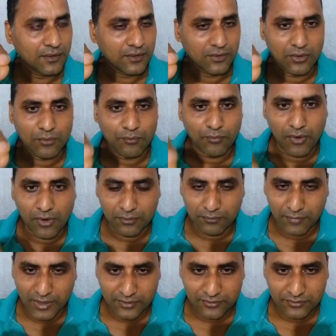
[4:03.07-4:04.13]
compound
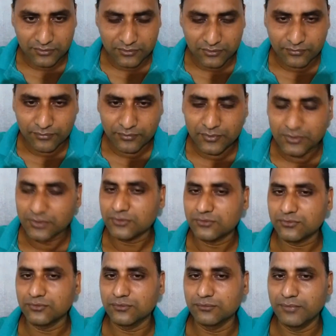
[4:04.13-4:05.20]
microscope
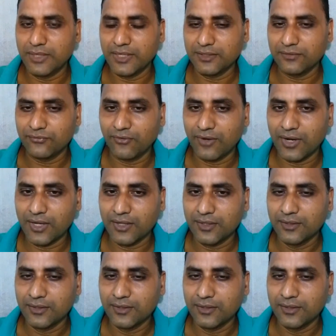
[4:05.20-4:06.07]
to magnify